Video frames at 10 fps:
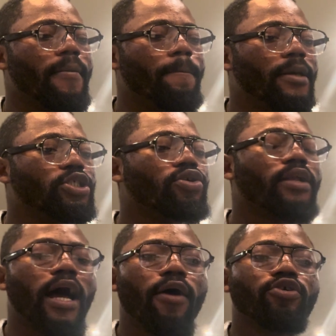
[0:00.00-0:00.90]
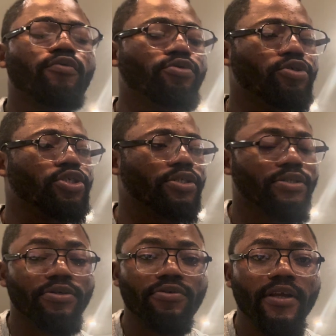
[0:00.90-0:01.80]
Mention how you will use your
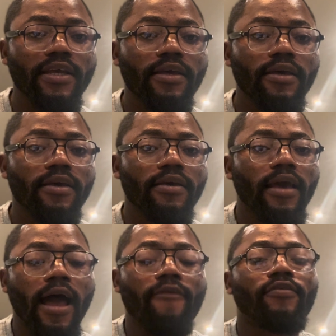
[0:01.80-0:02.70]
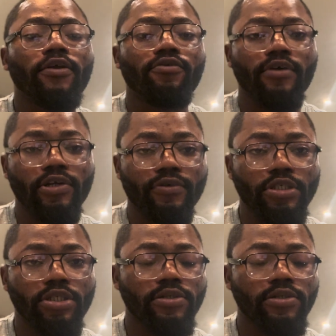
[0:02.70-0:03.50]
degree, after your graduation.